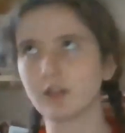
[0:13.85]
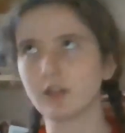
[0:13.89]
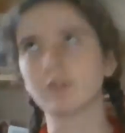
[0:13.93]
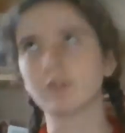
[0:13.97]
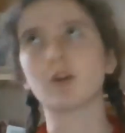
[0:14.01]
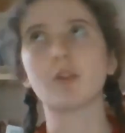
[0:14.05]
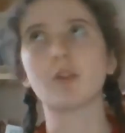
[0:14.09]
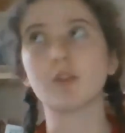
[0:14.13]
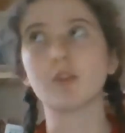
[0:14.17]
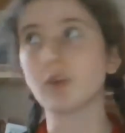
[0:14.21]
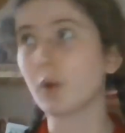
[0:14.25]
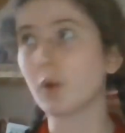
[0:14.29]
have
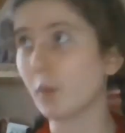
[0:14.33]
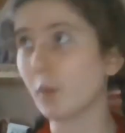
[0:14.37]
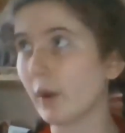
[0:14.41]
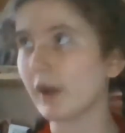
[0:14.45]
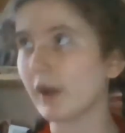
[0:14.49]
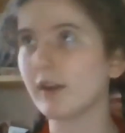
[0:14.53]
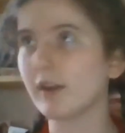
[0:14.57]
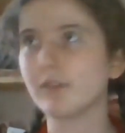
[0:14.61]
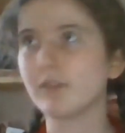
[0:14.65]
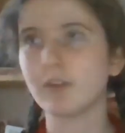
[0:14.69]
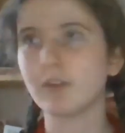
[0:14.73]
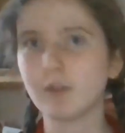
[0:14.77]
gone through
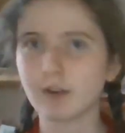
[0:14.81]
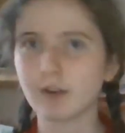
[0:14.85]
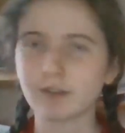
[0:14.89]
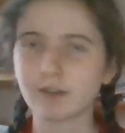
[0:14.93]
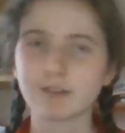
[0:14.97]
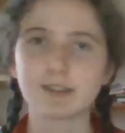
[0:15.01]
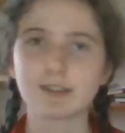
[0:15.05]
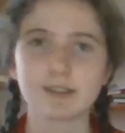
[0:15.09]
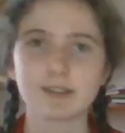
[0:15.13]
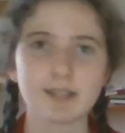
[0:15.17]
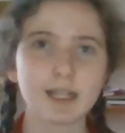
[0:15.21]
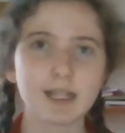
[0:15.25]
quite a few
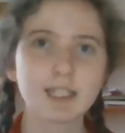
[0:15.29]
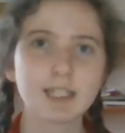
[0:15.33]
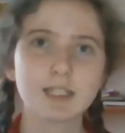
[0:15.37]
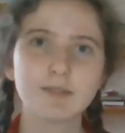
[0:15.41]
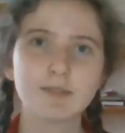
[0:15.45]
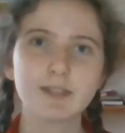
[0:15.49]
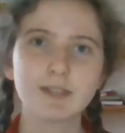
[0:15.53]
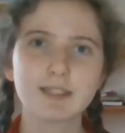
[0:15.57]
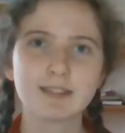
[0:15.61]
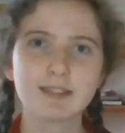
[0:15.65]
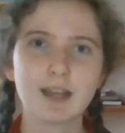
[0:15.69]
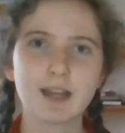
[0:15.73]
different sets
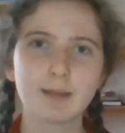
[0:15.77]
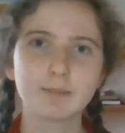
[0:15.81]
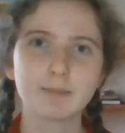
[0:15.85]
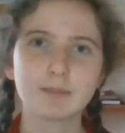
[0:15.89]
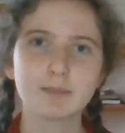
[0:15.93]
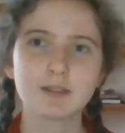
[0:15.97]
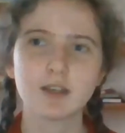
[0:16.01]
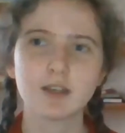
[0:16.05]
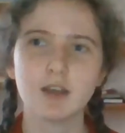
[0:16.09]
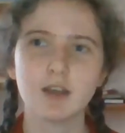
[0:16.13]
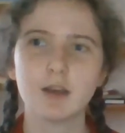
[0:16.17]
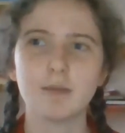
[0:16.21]
of
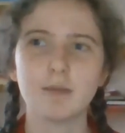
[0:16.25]
exams,